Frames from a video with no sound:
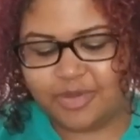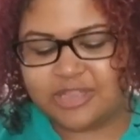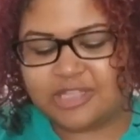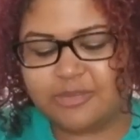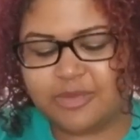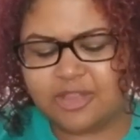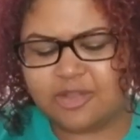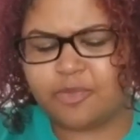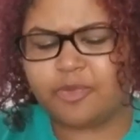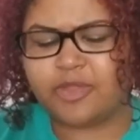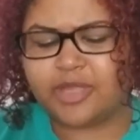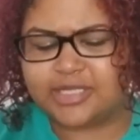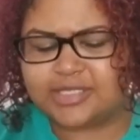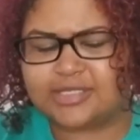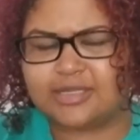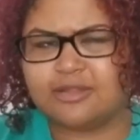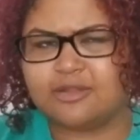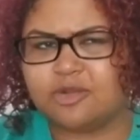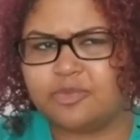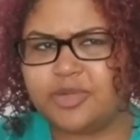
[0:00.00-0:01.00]
put them in their place
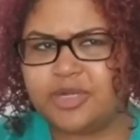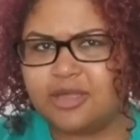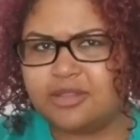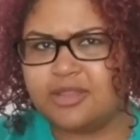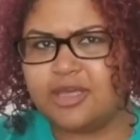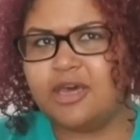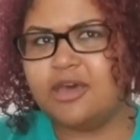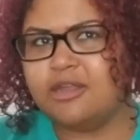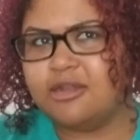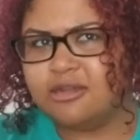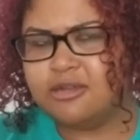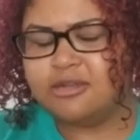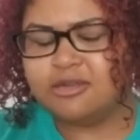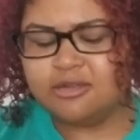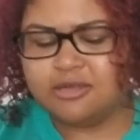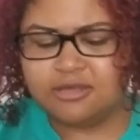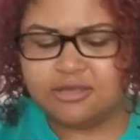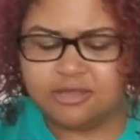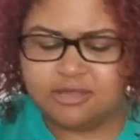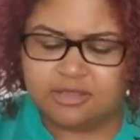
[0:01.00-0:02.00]
a little bit on that.
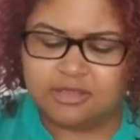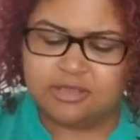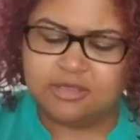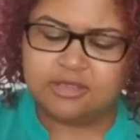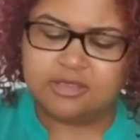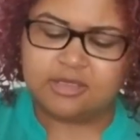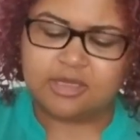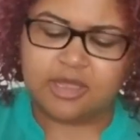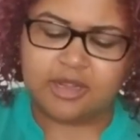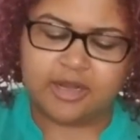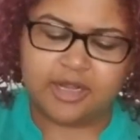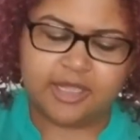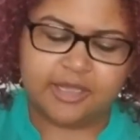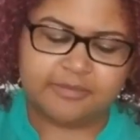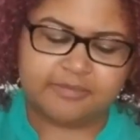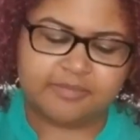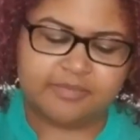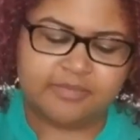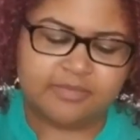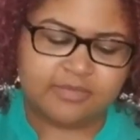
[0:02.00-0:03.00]
All right.
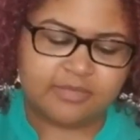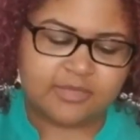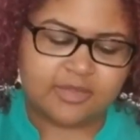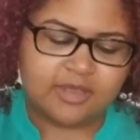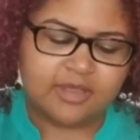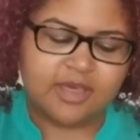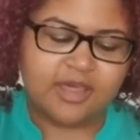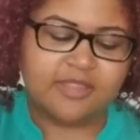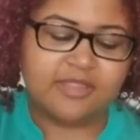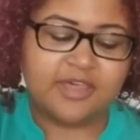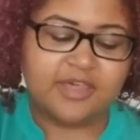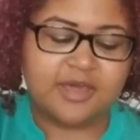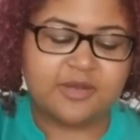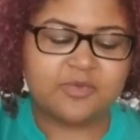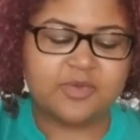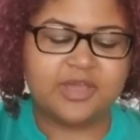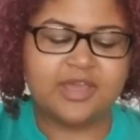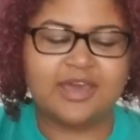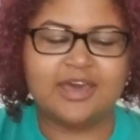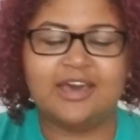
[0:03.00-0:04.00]
And then
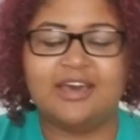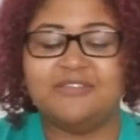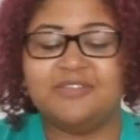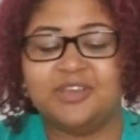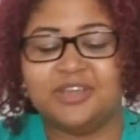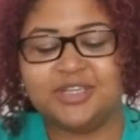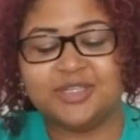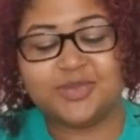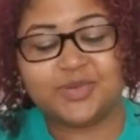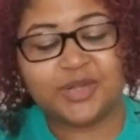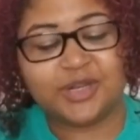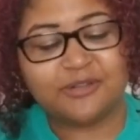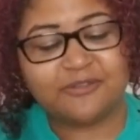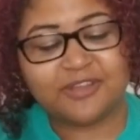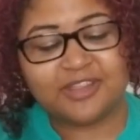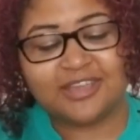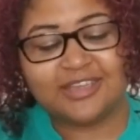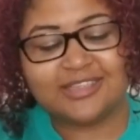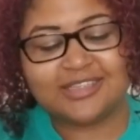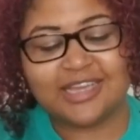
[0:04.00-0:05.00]
we have, you guys ready for
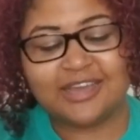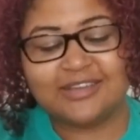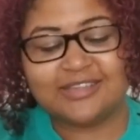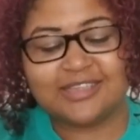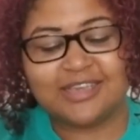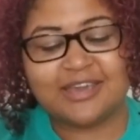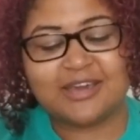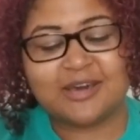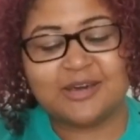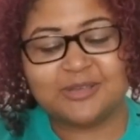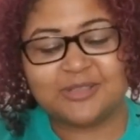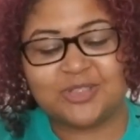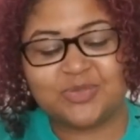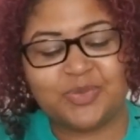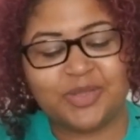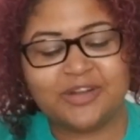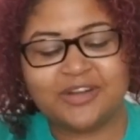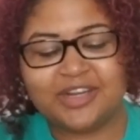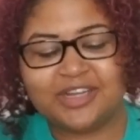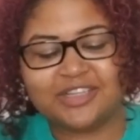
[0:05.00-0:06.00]
this? I was like, oh,
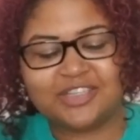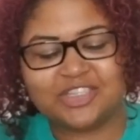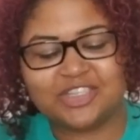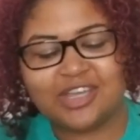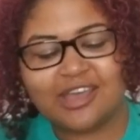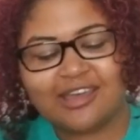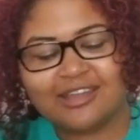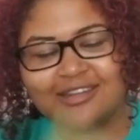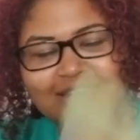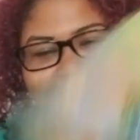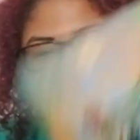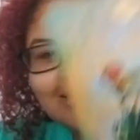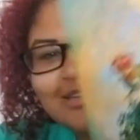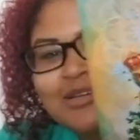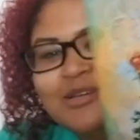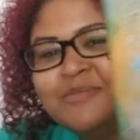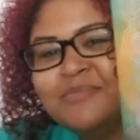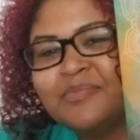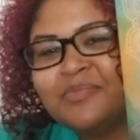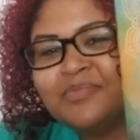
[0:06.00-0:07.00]
spirit, shit.
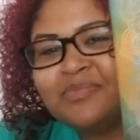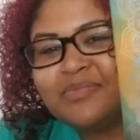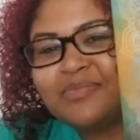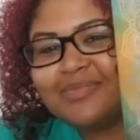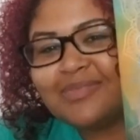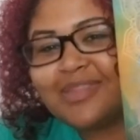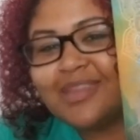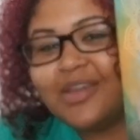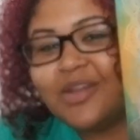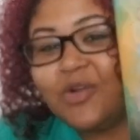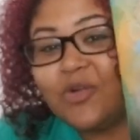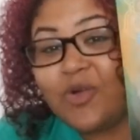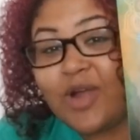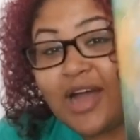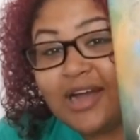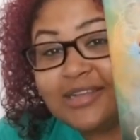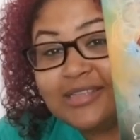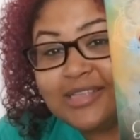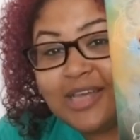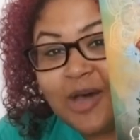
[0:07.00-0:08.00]

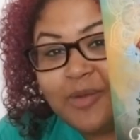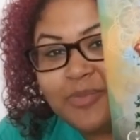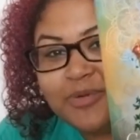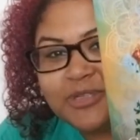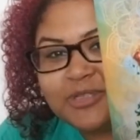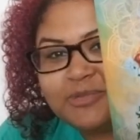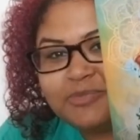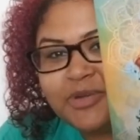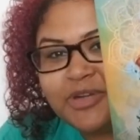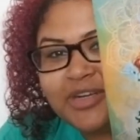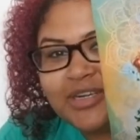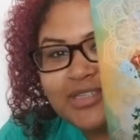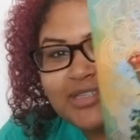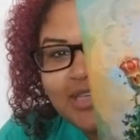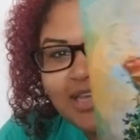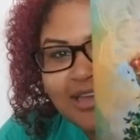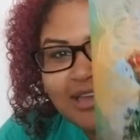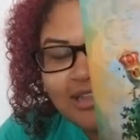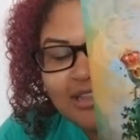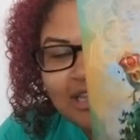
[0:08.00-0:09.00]
Grasshopper spirit,
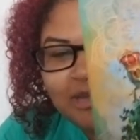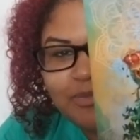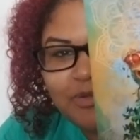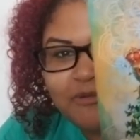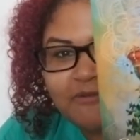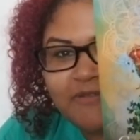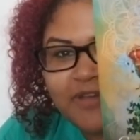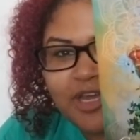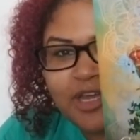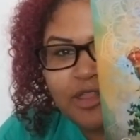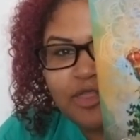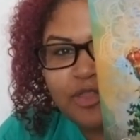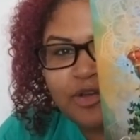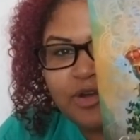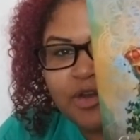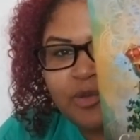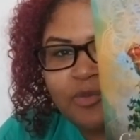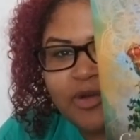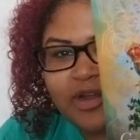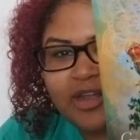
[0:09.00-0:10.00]
take a leap of faith.
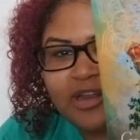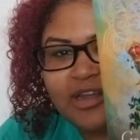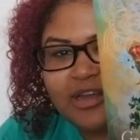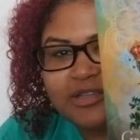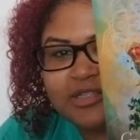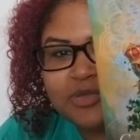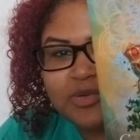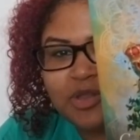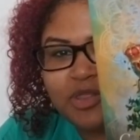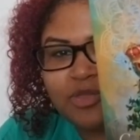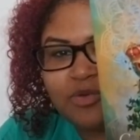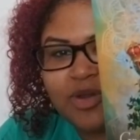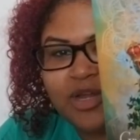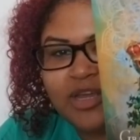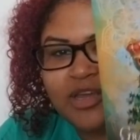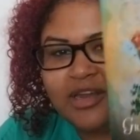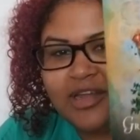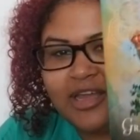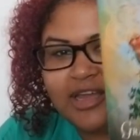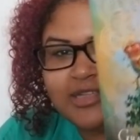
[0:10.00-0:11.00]
30 breaking down to a
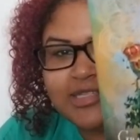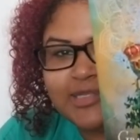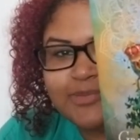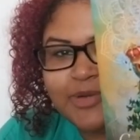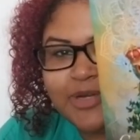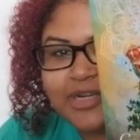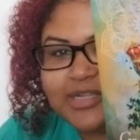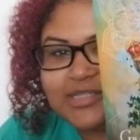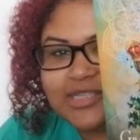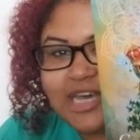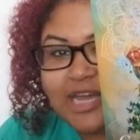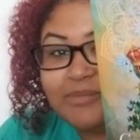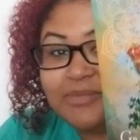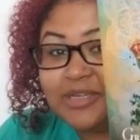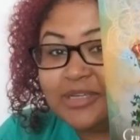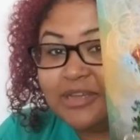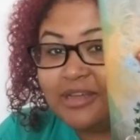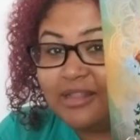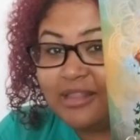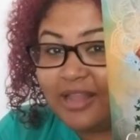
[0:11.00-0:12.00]
3. And ant spirit, time
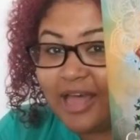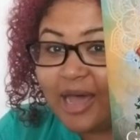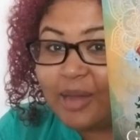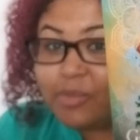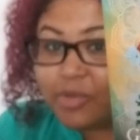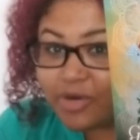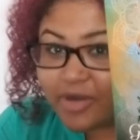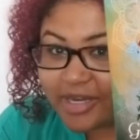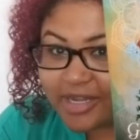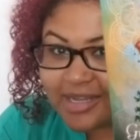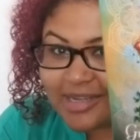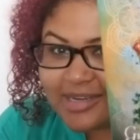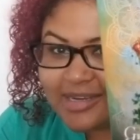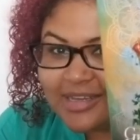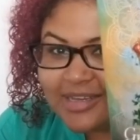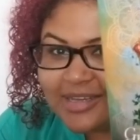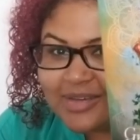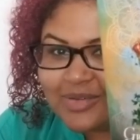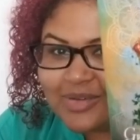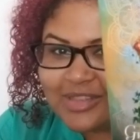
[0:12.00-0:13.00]
to collaborate
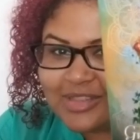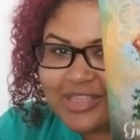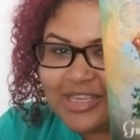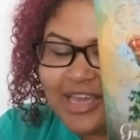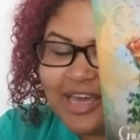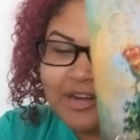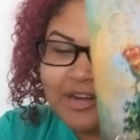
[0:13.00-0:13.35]
with the